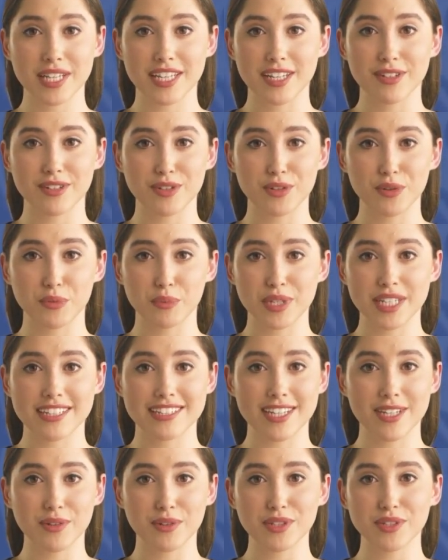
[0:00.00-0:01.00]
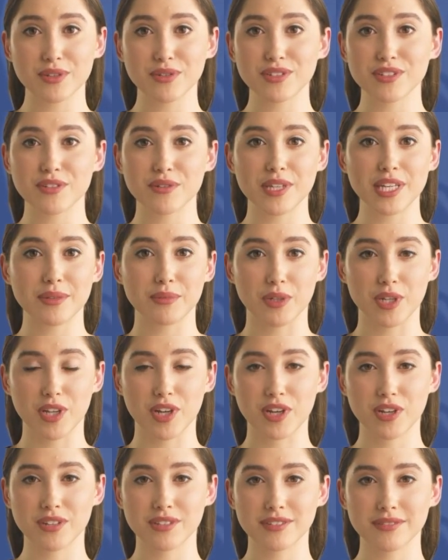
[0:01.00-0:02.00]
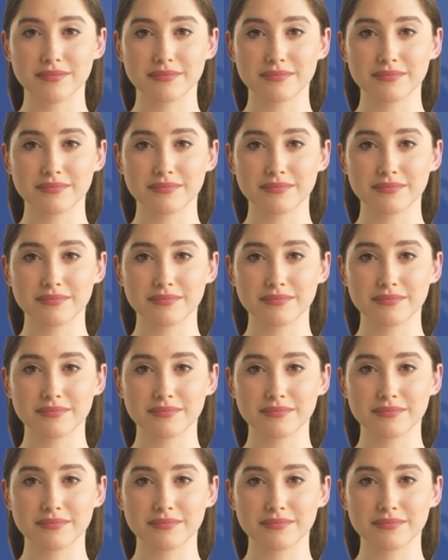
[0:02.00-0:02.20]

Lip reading: useful window on your screen world.